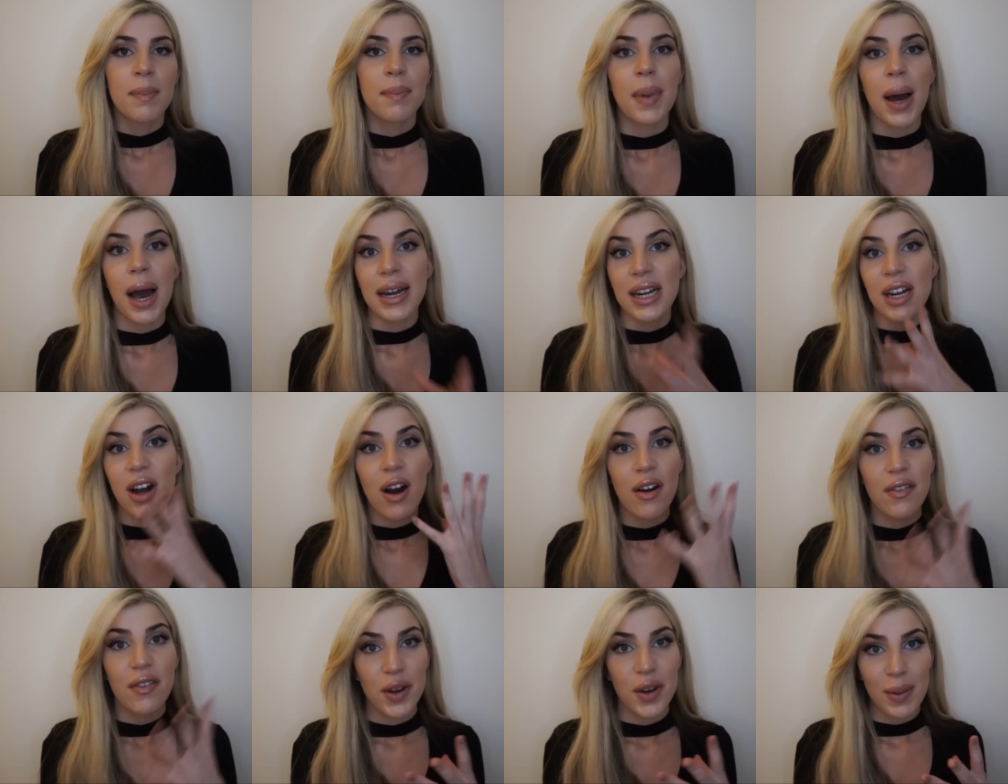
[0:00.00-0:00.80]
But I
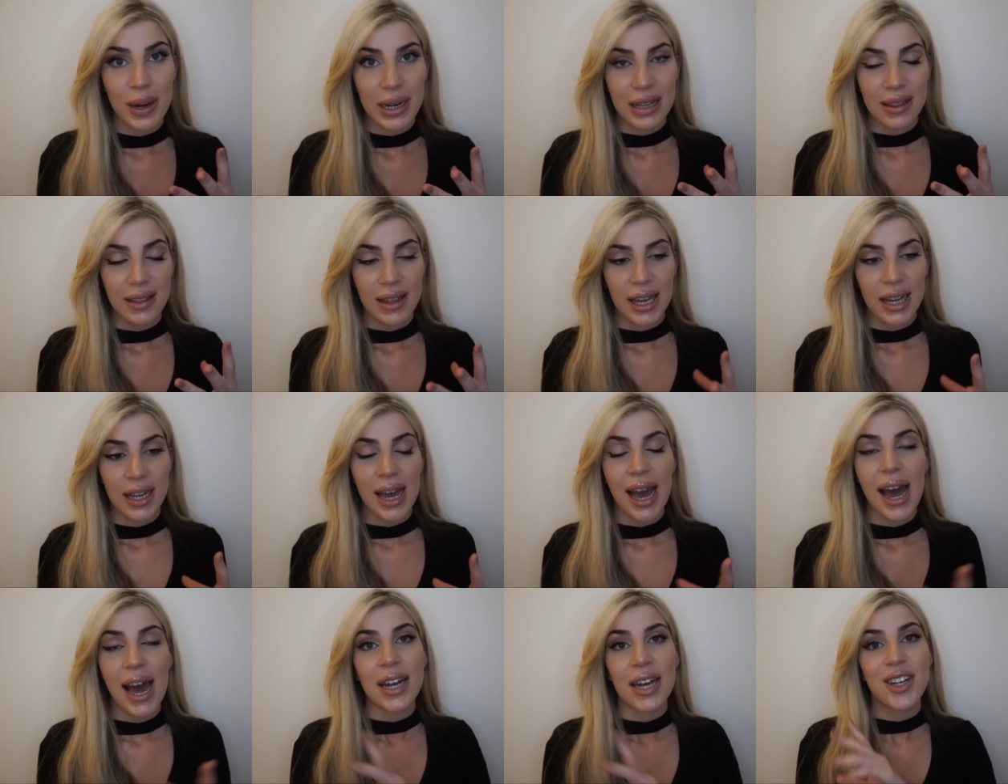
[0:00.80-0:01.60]
can't feel
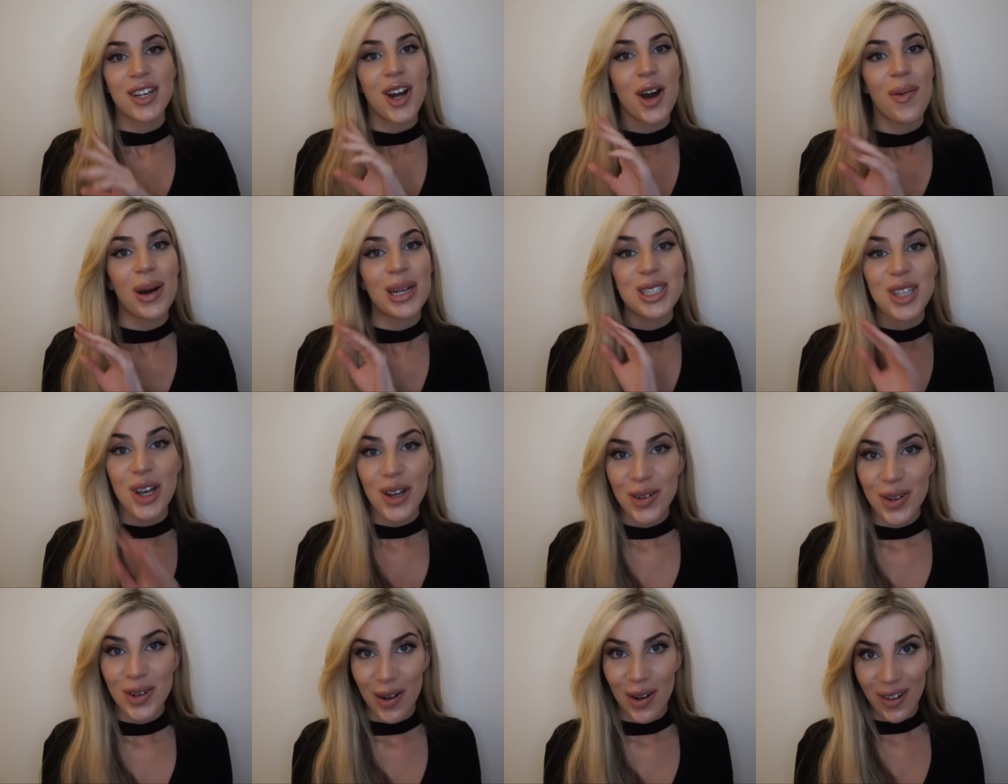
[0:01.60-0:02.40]
anything, and no, I
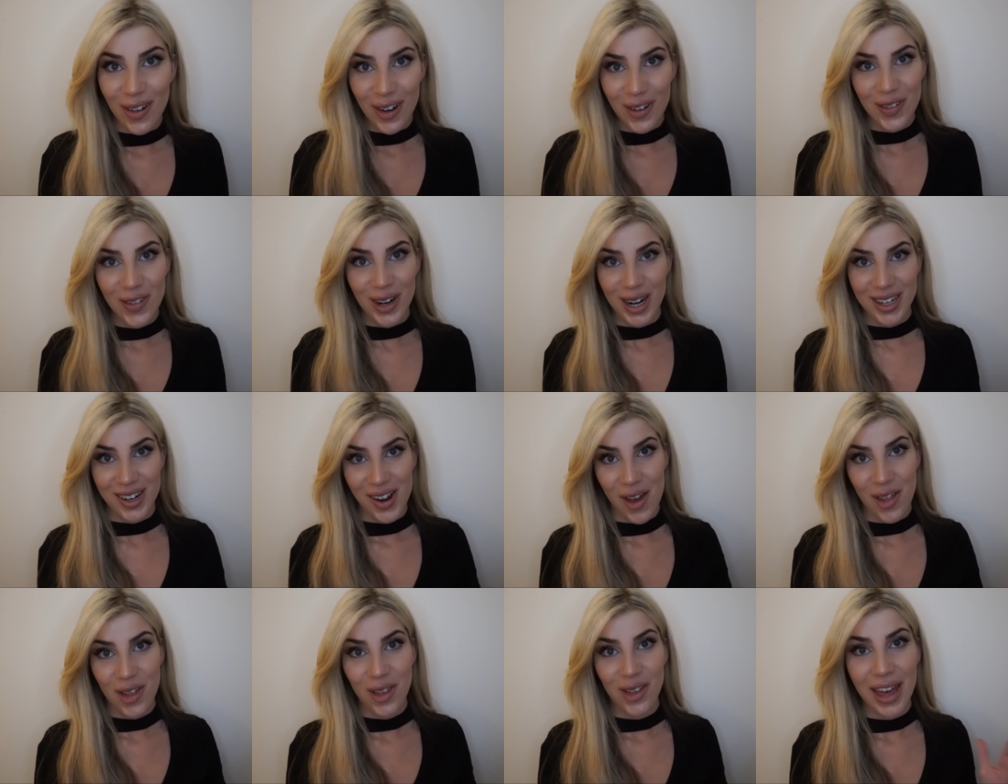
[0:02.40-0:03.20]
don't go off when I
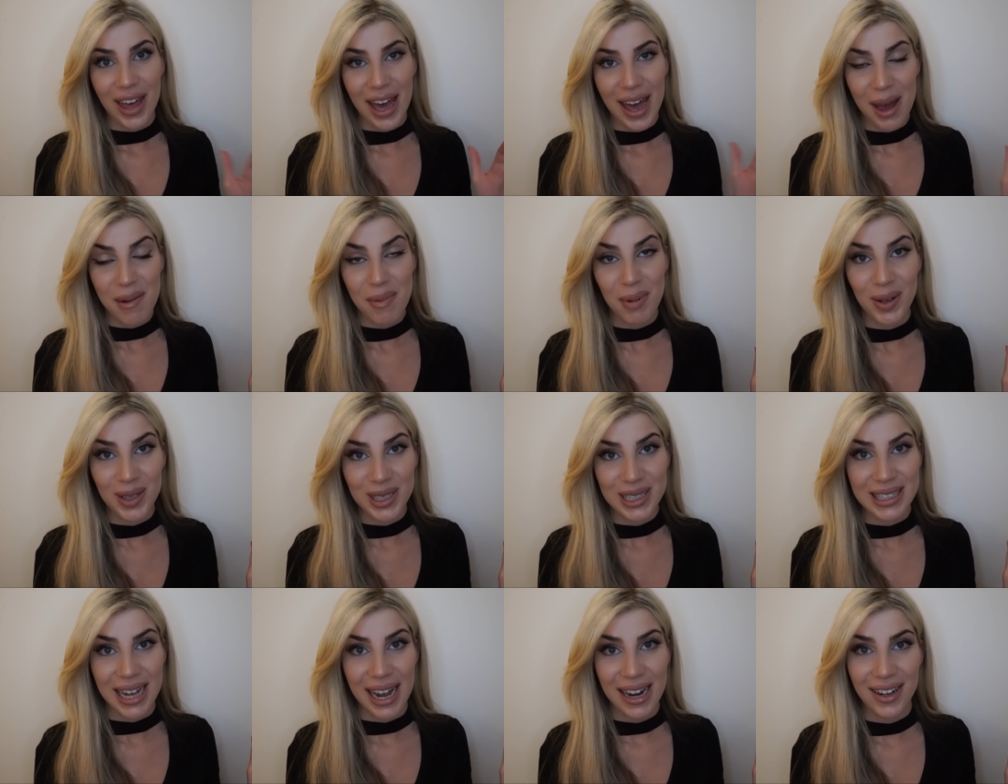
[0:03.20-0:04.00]
go through the airport
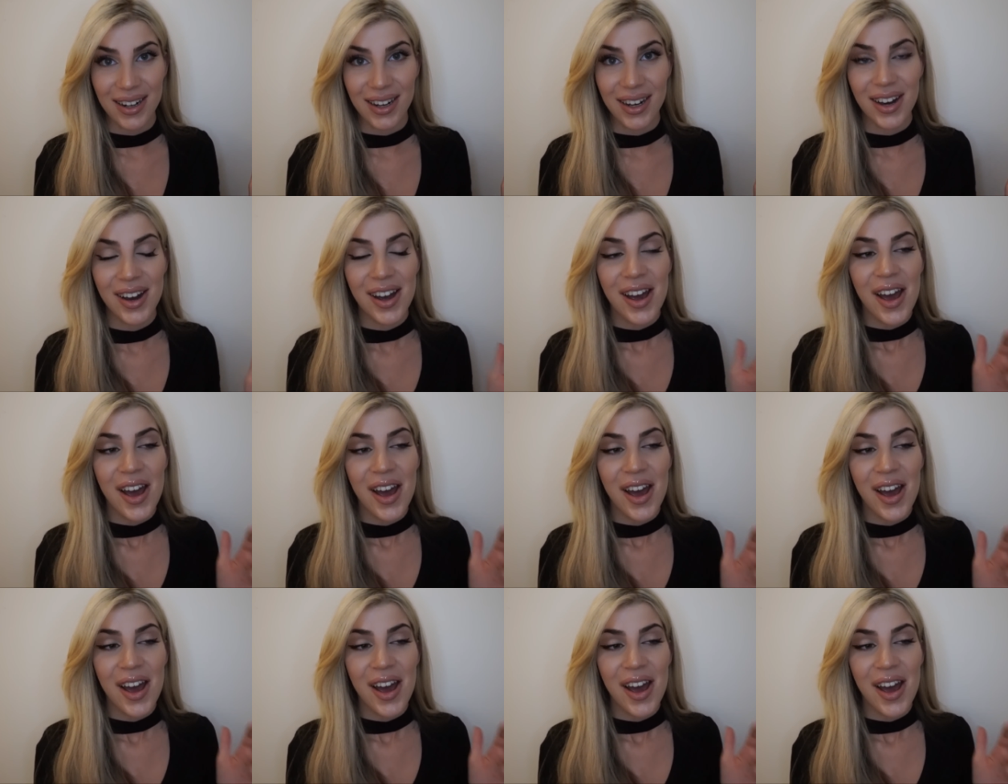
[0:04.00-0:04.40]
scanner.